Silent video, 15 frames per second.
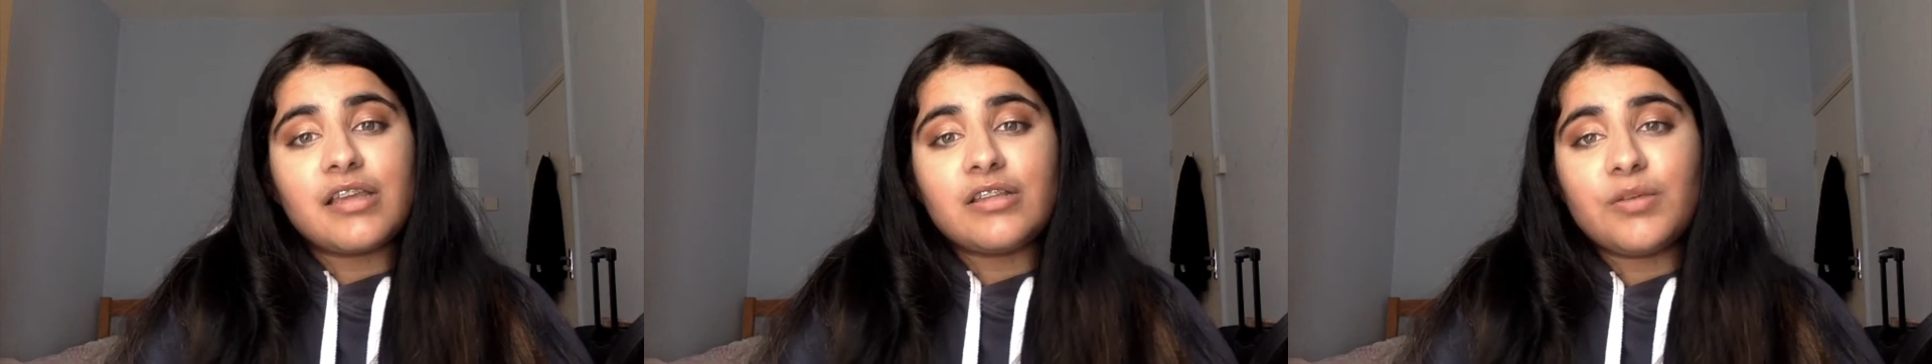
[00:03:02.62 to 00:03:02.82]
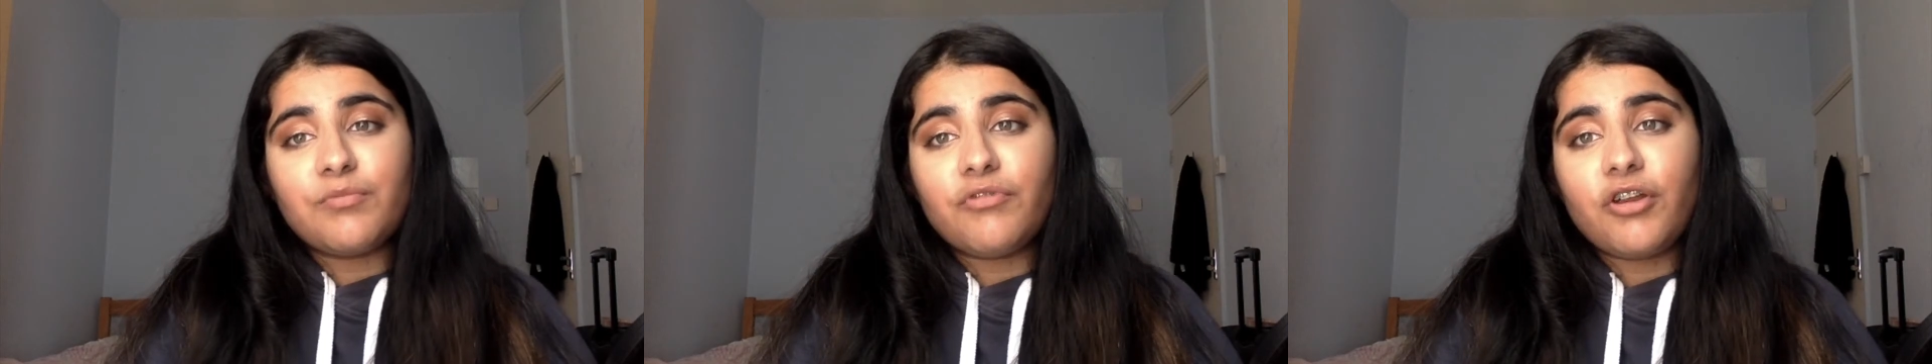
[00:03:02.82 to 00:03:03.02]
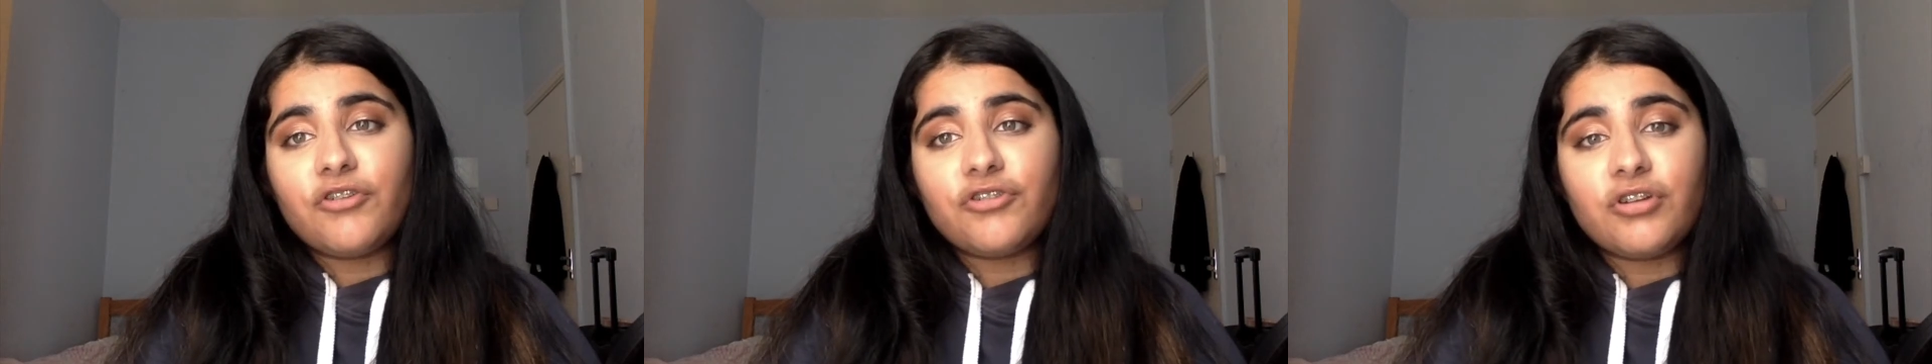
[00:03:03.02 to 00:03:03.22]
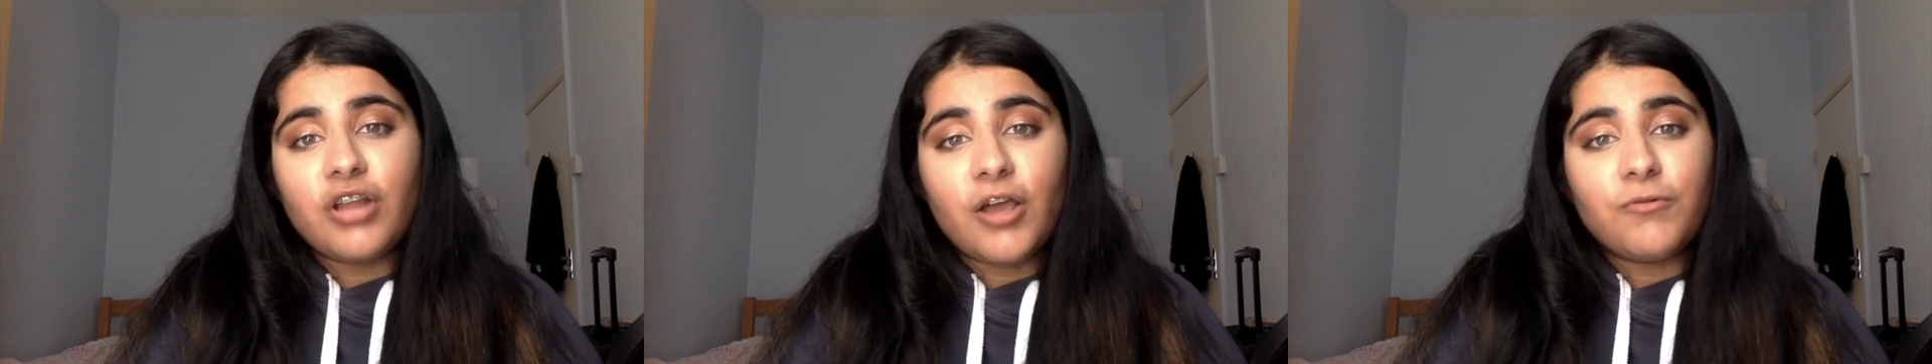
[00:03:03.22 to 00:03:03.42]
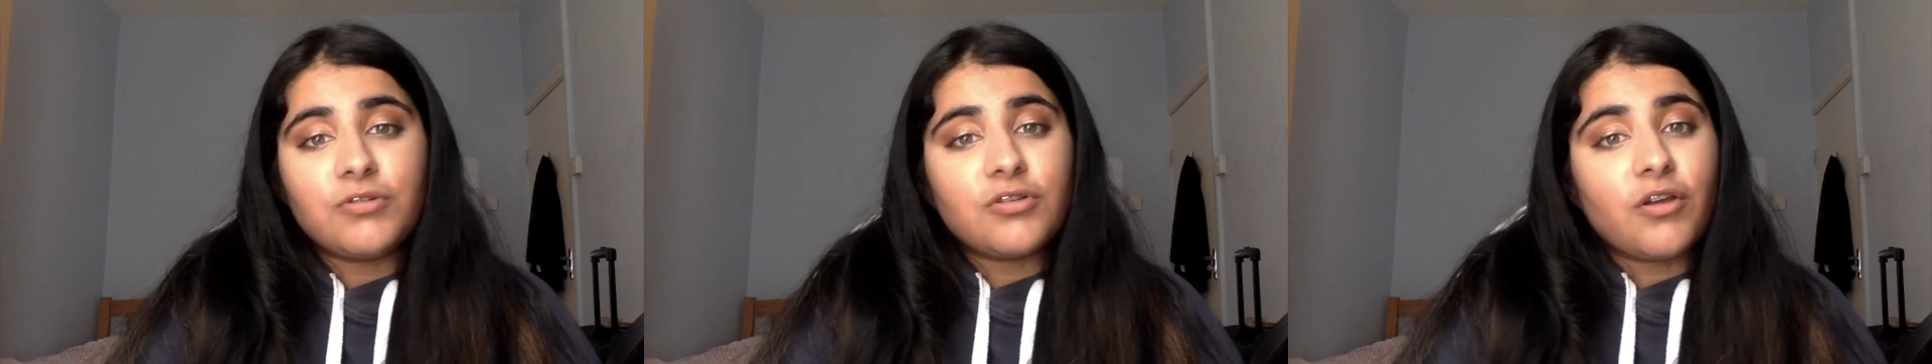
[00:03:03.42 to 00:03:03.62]
and depression
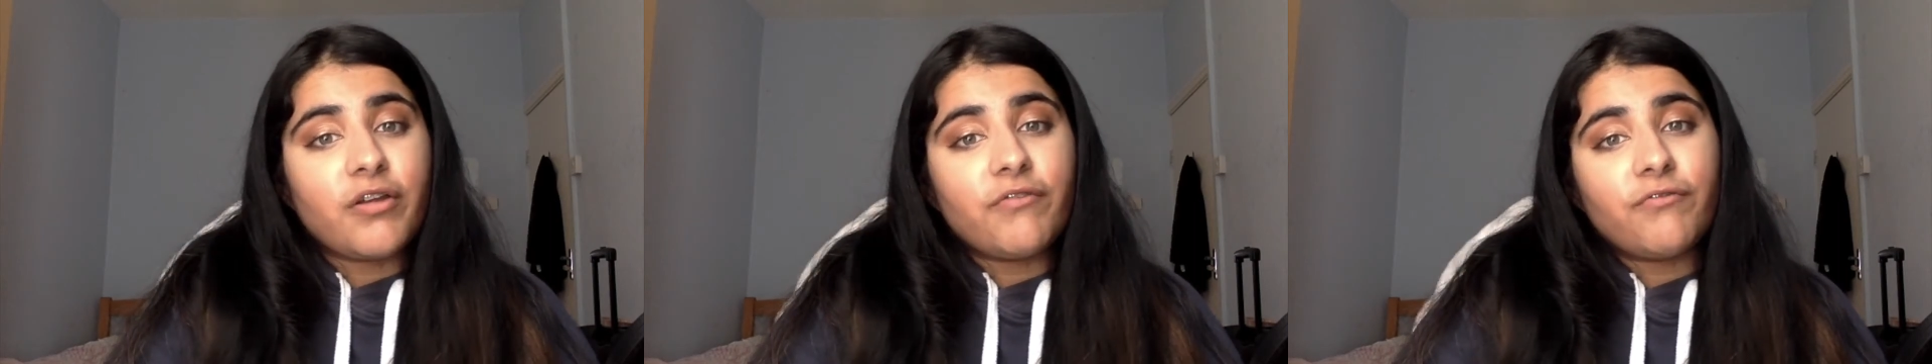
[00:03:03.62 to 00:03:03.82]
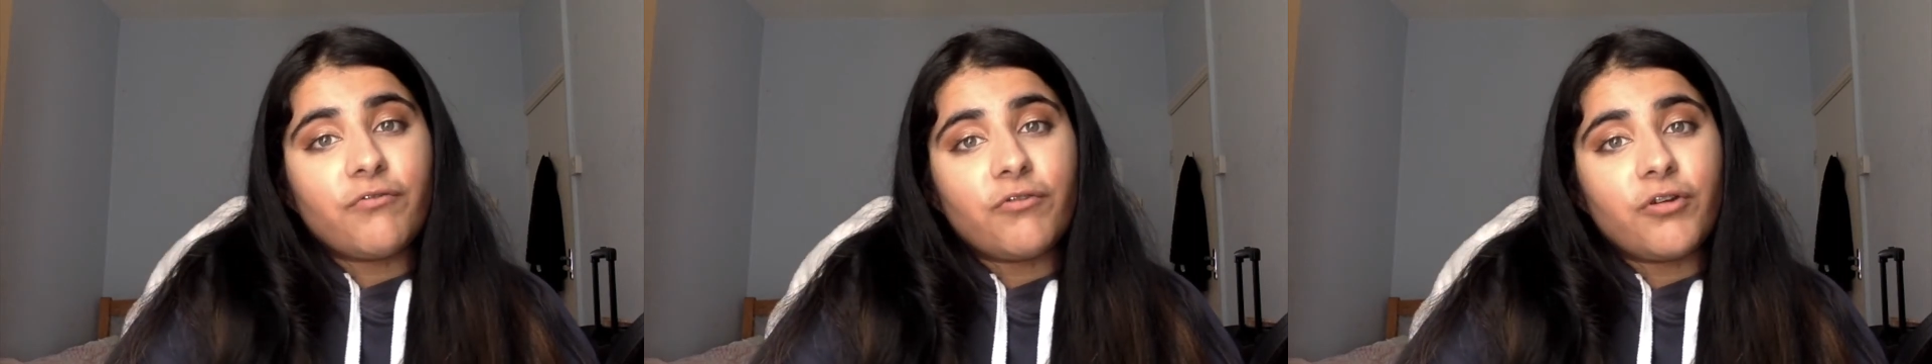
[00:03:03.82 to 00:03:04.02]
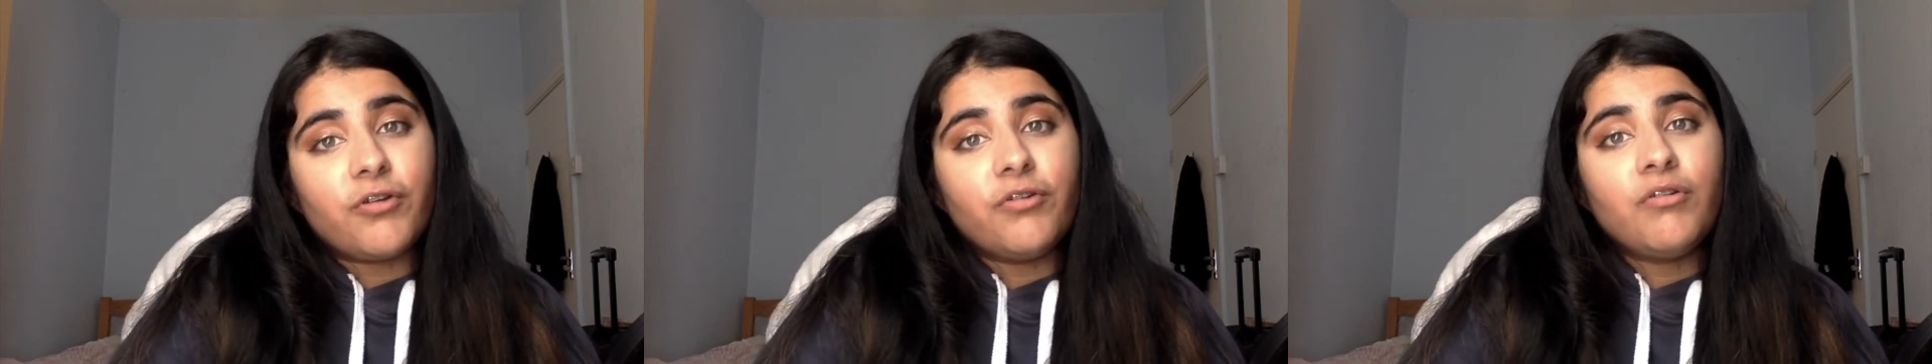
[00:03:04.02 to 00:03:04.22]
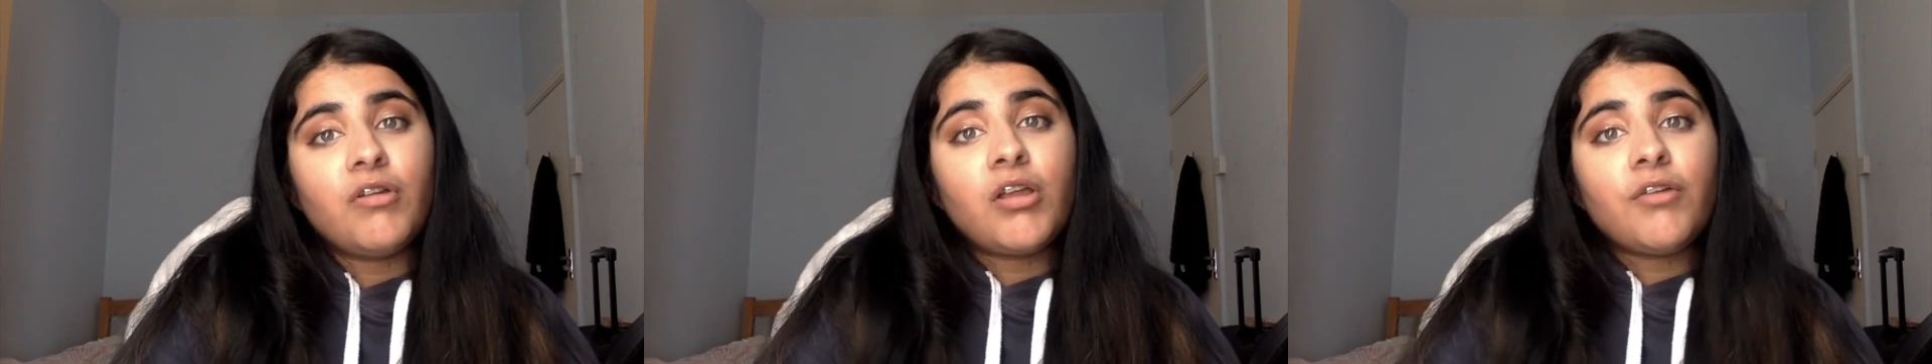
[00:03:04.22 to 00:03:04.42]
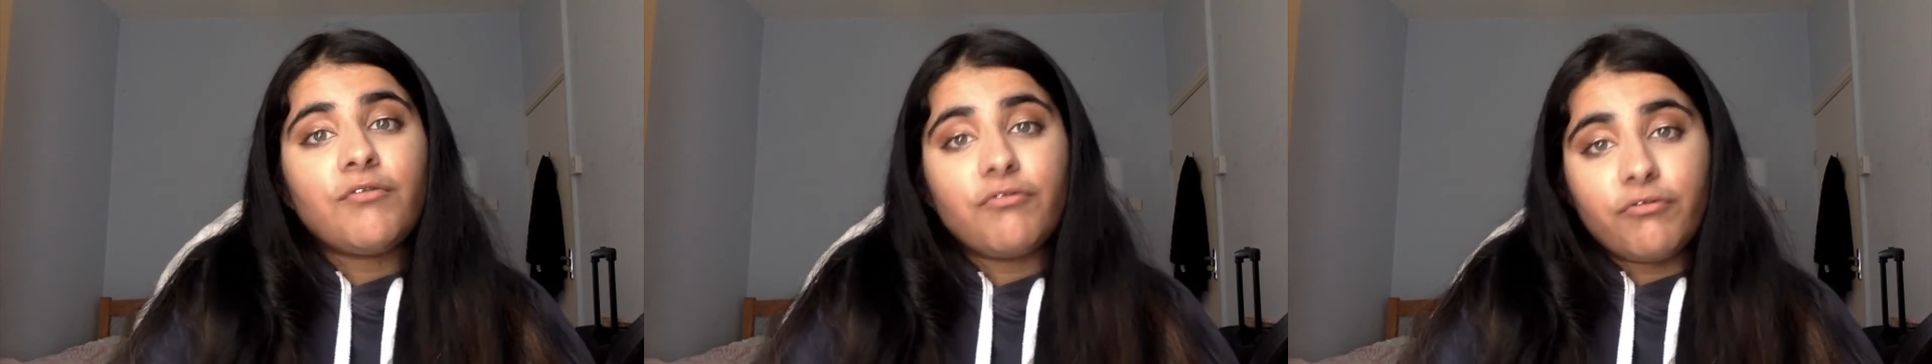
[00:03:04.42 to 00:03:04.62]
I was going
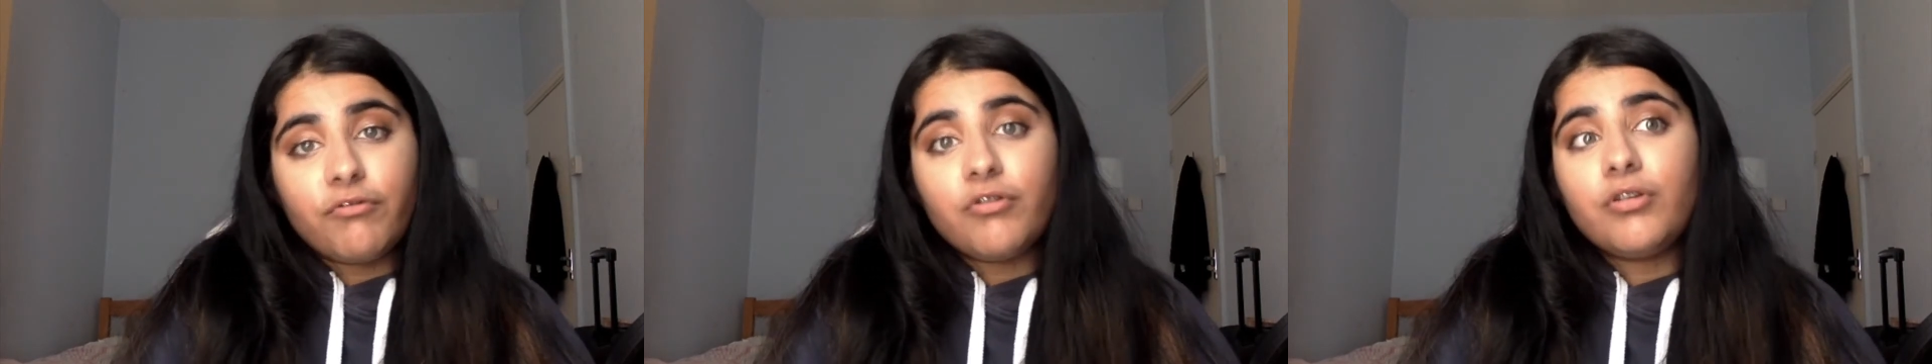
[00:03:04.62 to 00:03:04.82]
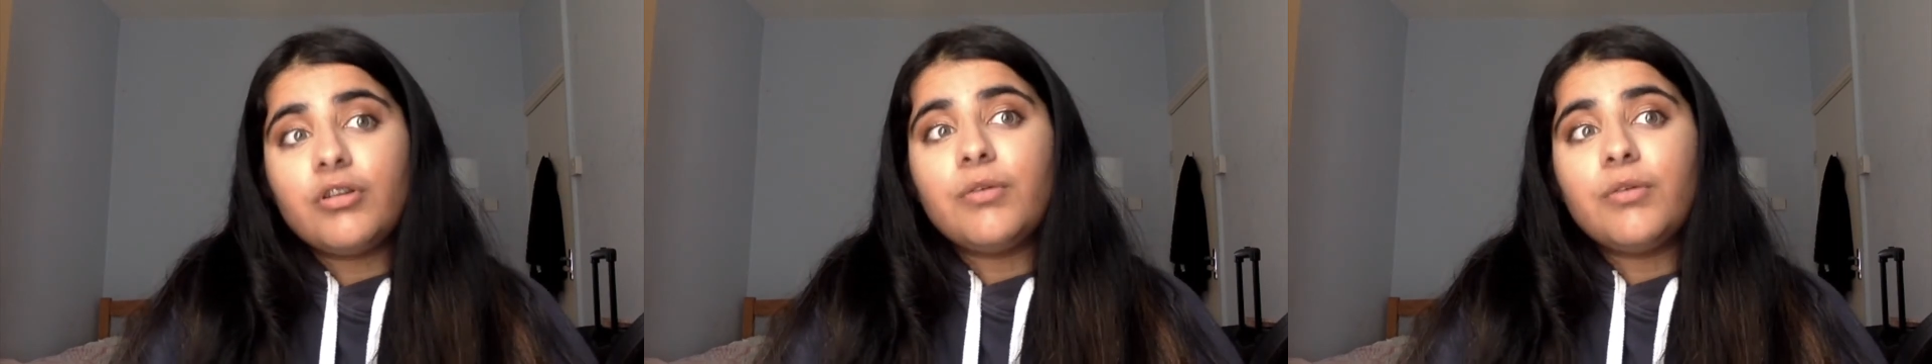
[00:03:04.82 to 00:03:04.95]
through